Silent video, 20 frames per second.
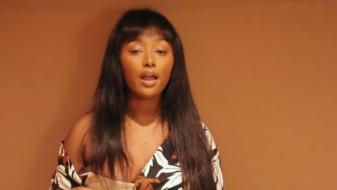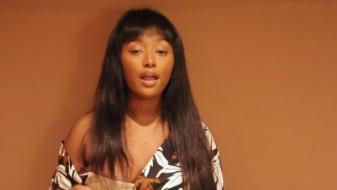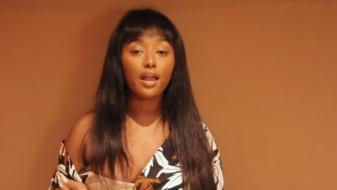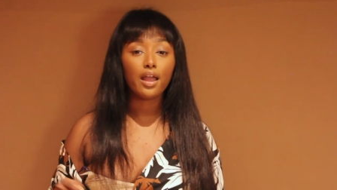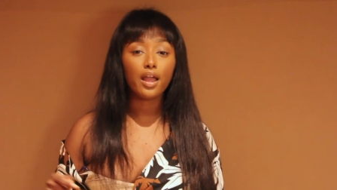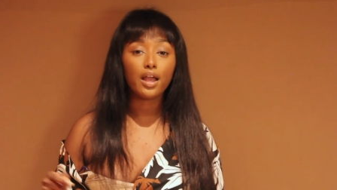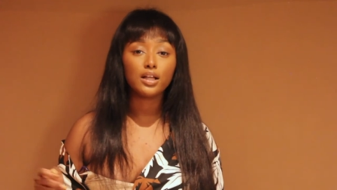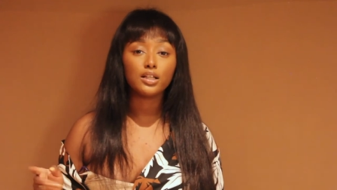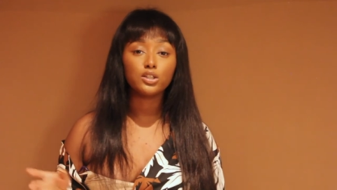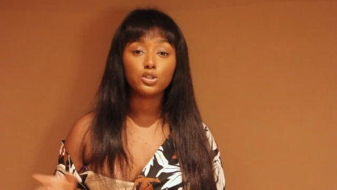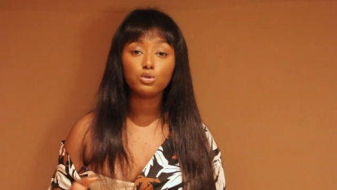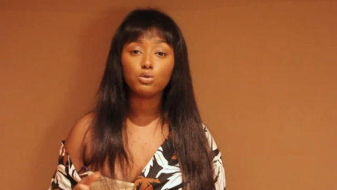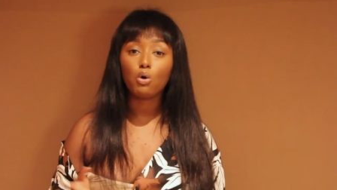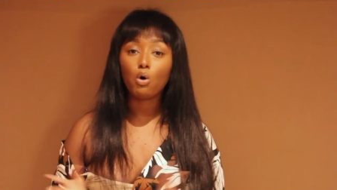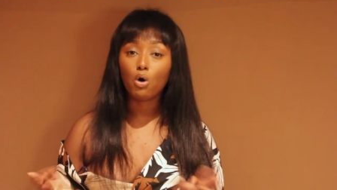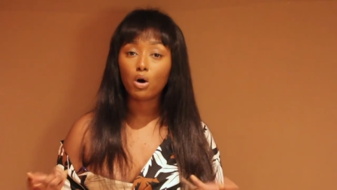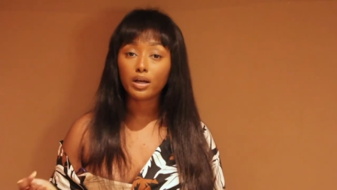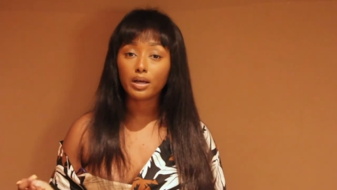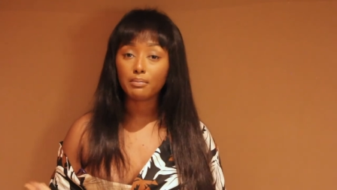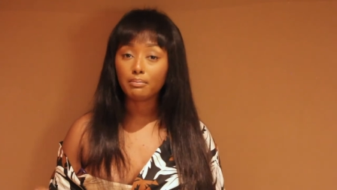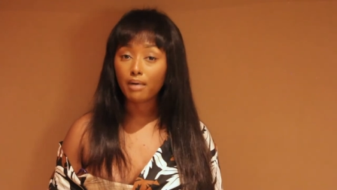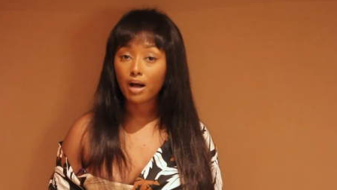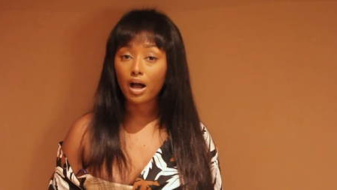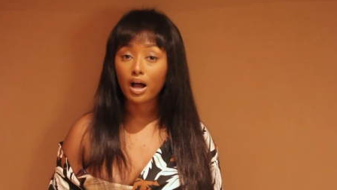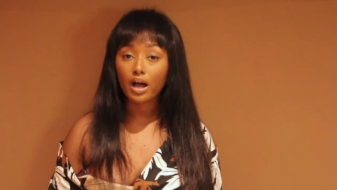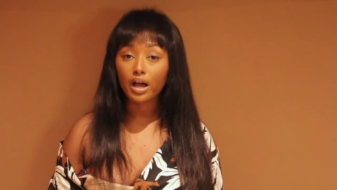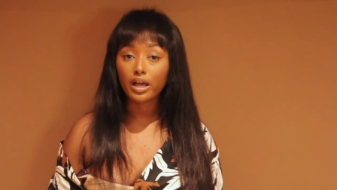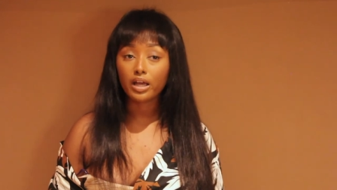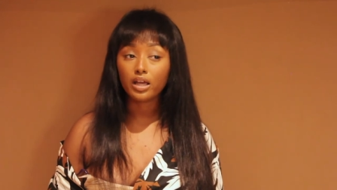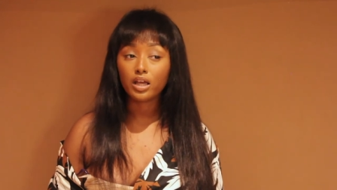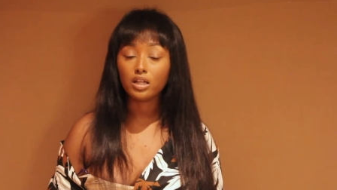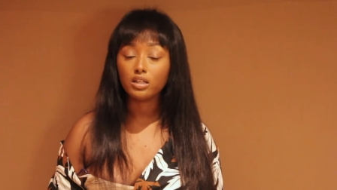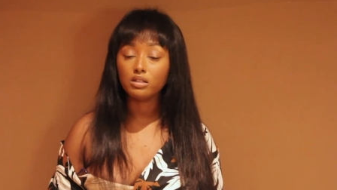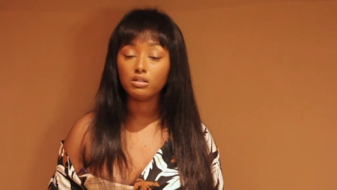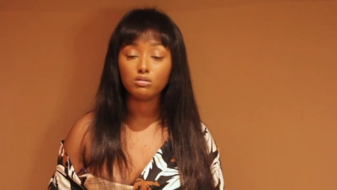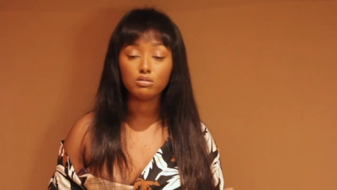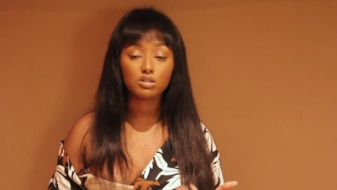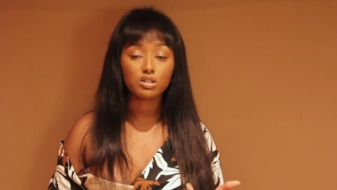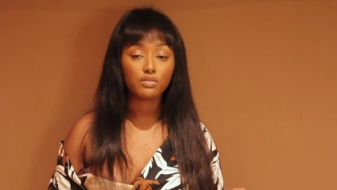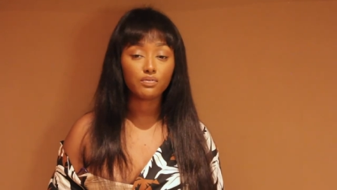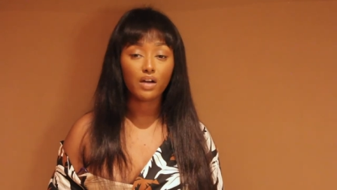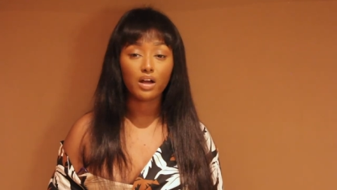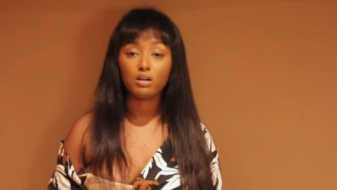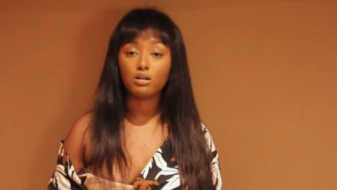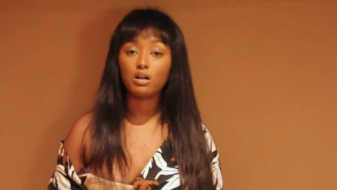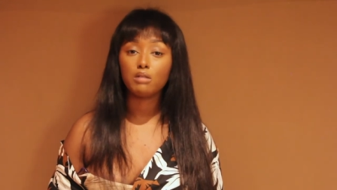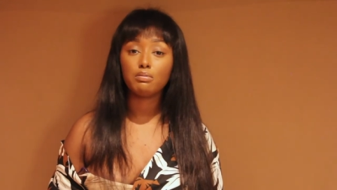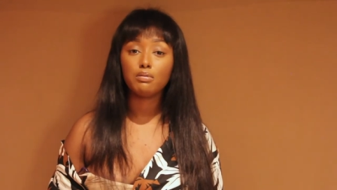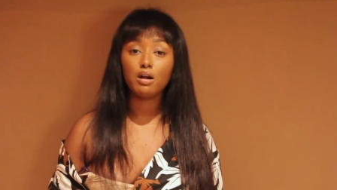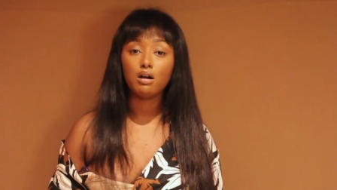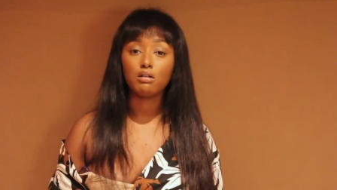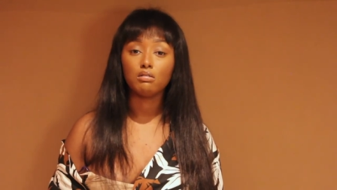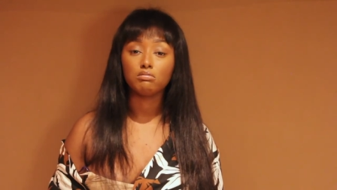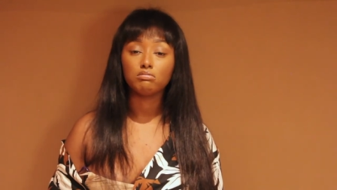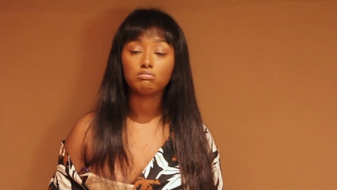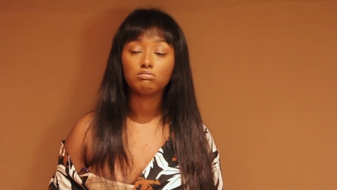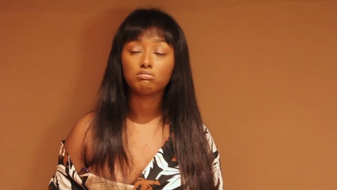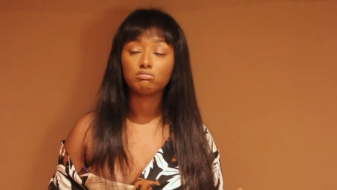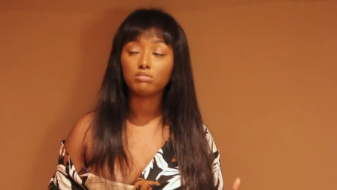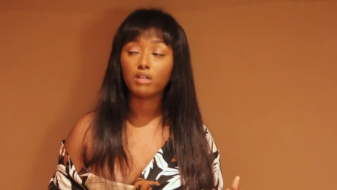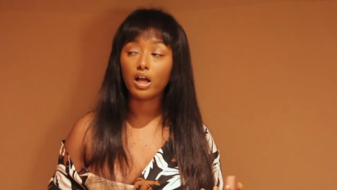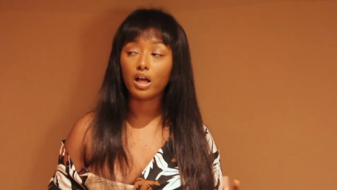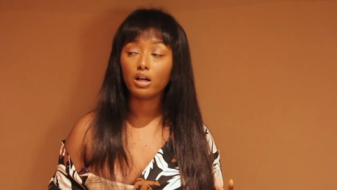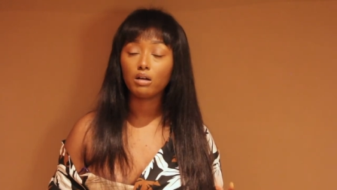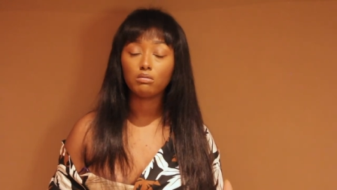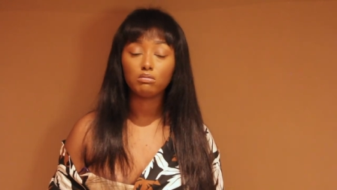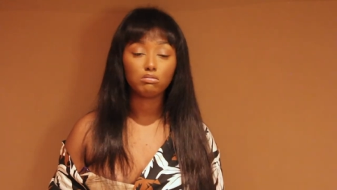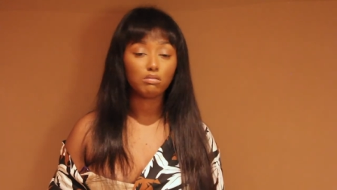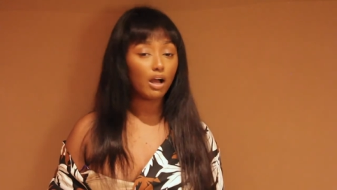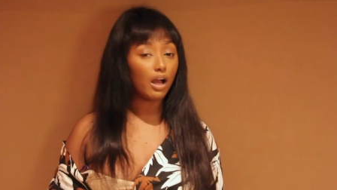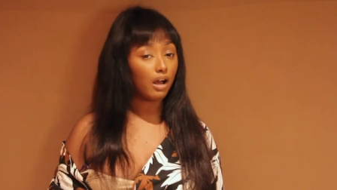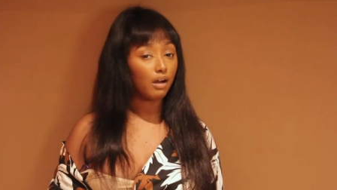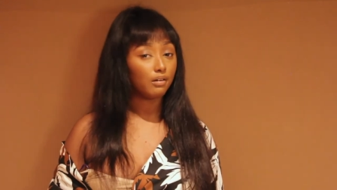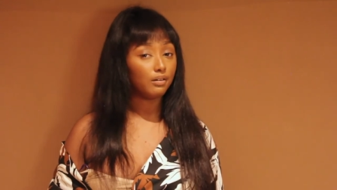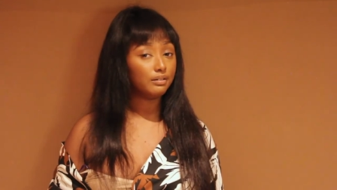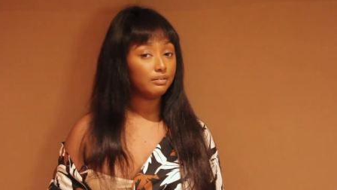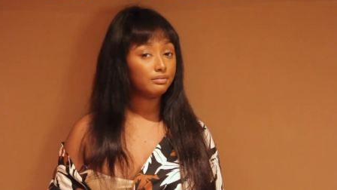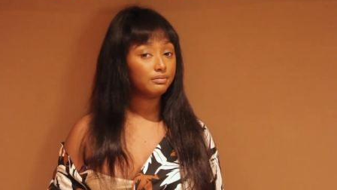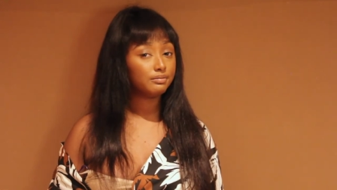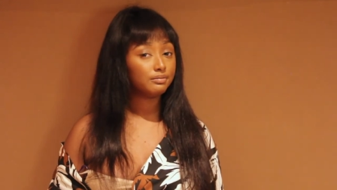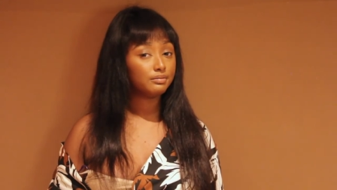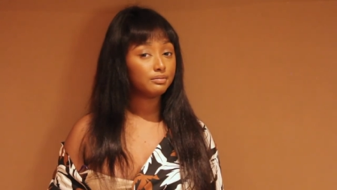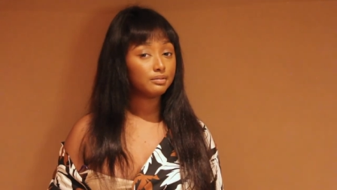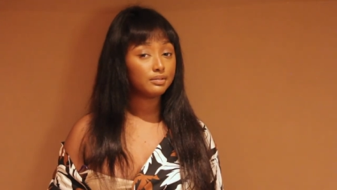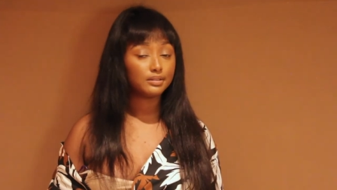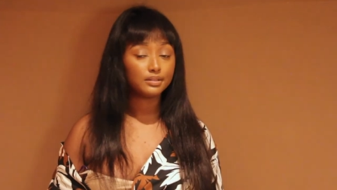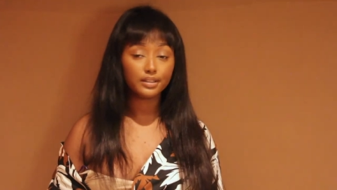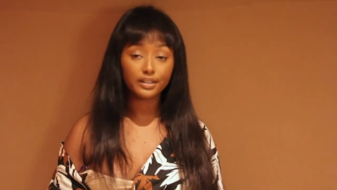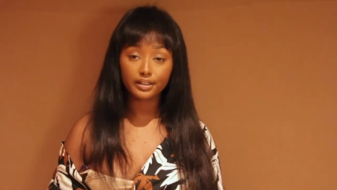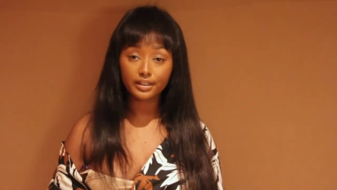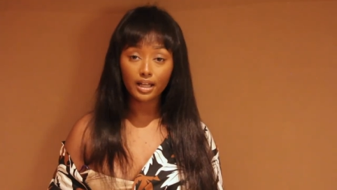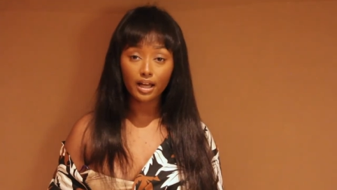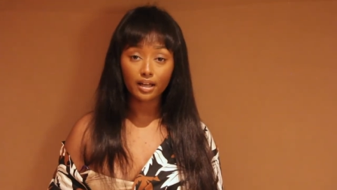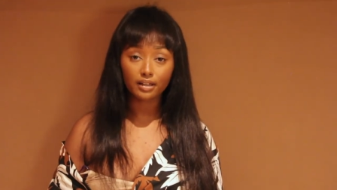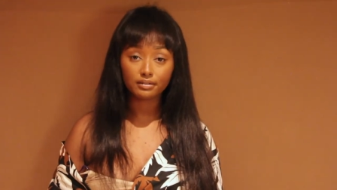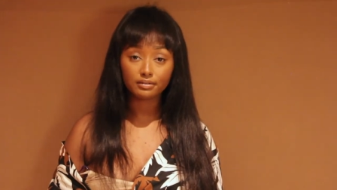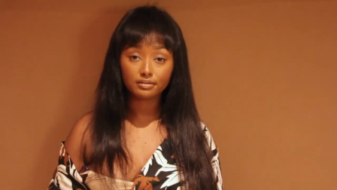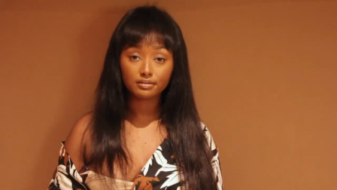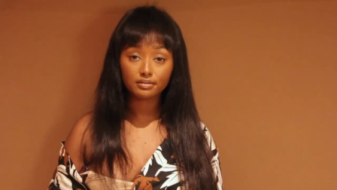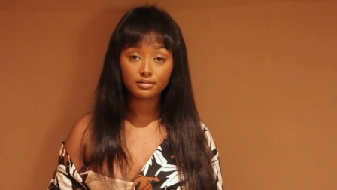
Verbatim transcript: and you all can buy and use the 5 Pro. Like, wow, look at that.